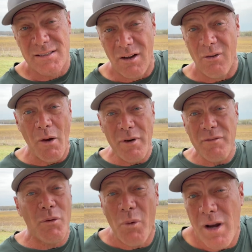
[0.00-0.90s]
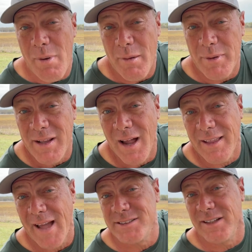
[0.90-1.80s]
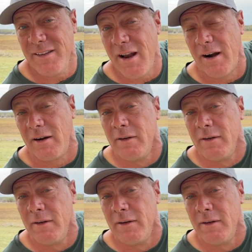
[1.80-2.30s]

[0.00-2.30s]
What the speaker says: So I wouldn't even worry about me not cashing there.